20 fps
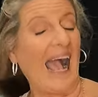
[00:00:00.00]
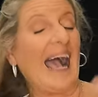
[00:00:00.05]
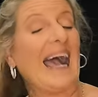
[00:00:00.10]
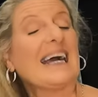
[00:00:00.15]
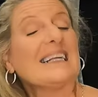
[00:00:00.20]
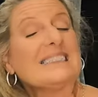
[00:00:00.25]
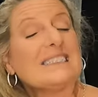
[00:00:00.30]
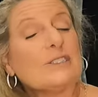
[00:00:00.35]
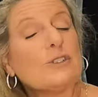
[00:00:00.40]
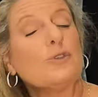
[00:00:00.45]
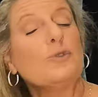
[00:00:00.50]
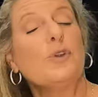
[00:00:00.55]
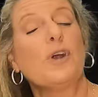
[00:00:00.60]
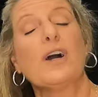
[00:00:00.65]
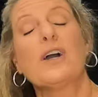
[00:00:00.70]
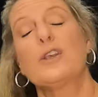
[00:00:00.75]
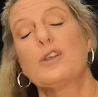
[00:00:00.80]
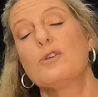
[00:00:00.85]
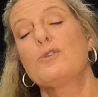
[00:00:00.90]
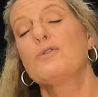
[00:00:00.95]
I do
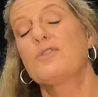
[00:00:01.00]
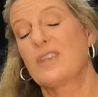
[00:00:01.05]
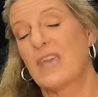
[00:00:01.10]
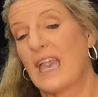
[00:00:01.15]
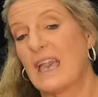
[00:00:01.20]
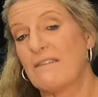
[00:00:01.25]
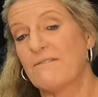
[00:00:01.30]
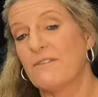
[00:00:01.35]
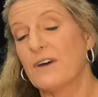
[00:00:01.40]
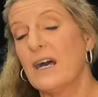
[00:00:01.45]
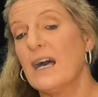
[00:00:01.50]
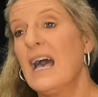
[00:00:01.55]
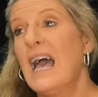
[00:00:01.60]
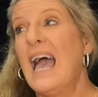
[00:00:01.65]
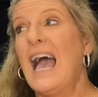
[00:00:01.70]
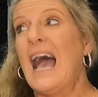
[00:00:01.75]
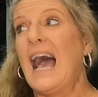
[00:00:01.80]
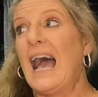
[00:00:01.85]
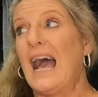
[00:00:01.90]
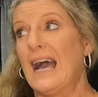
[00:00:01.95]
not use Canva,
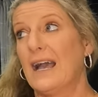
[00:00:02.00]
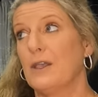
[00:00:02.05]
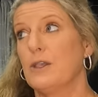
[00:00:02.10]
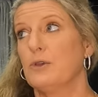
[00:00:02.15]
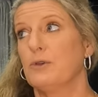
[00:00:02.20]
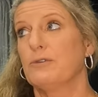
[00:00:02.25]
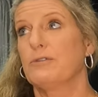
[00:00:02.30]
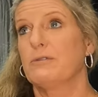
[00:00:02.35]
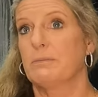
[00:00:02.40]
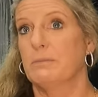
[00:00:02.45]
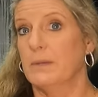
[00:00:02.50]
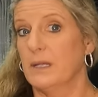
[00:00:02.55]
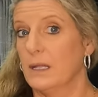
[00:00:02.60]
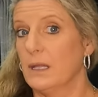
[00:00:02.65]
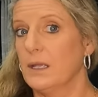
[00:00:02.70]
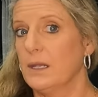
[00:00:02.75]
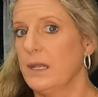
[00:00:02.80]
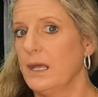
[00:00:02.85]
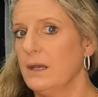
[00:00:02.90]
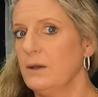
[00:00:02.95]
I use
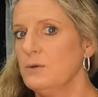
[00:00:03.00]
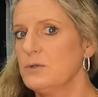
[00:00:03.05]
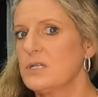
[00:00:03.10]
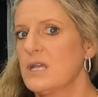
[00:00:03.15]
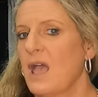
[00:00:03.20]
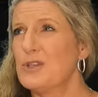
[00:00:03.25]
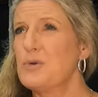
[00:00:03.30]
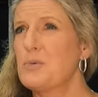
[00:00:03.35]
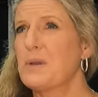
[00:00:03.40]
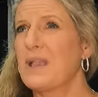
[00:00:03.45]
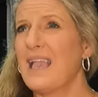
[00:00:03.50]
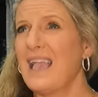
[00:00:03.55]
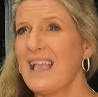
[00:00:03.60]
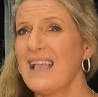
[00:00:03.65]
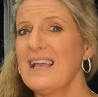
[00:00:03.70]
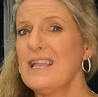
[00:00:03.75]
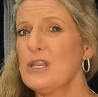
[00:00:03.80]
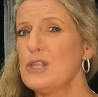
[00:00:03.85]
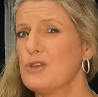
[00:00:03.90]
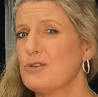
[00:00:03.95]
Milanote. You
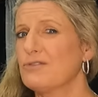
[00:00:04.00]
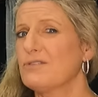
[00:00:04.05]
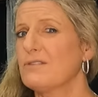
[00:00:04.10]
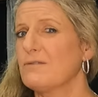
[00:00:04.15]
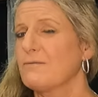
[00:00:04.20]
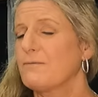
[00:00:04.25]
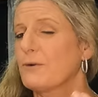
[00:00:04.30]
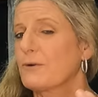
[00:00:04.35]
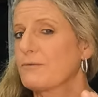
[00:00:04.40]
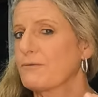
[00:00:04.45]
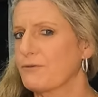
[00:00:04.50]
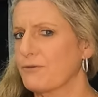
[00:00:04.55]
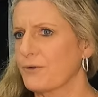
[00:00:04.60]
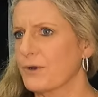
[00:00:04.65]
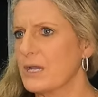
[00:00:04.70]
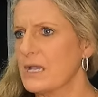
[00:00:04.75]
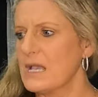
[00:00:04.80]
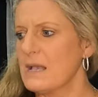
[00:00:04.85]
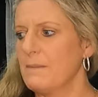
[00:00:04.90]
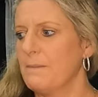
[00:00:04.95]
can use it for
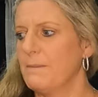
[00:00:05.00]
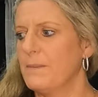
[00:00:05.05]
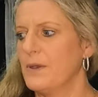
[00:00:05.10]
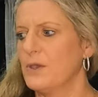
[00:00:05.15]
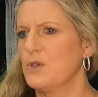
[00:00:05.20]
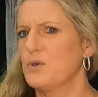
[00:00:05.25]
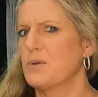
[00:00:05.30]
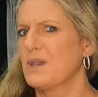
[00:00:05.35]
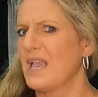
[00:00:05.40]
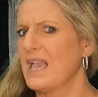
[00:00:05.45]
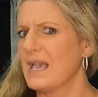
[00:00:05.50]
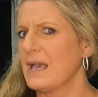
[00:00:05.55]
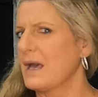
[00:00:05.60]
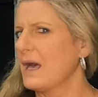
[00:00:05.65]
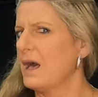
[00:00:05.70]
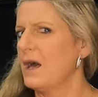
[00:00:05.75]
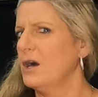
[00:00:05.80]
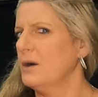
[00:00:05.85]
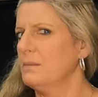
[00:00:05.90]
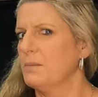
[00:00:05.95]
free, but you
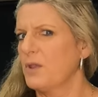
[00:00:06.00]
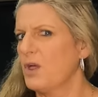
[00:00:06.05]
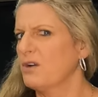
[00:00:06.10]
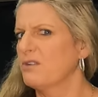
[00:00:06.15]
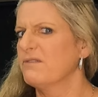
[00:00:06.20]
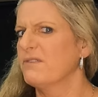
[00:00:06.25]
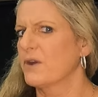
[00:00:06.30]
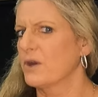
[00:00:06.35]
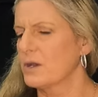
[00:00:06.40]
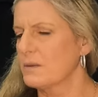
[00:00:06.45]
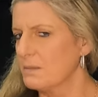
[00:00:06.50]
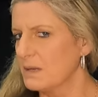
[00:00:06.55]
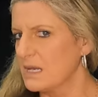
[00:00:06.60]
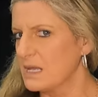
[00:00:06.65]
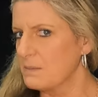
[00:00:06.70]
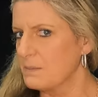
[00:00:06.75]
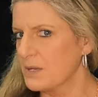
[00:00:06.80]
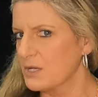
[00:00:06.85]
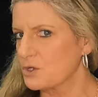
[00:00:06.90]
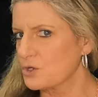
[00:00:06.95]
can't upload very
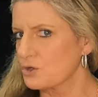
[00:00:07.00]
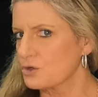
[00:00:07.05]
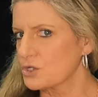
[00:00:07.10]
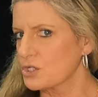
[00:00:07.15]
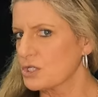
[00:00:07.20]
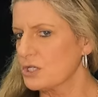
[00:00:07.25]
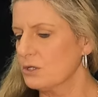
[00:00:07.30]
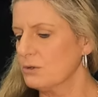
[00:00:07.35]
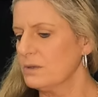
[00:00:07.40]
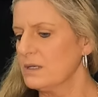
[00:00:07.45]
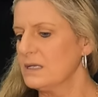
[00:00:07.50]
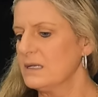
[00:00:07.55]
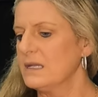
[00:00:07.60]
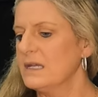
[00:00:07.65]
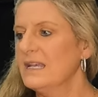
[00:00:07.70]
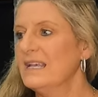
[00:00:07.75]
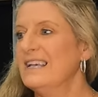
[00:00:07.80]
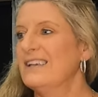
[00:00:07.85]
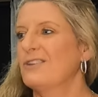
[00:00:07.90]
many pictures to it.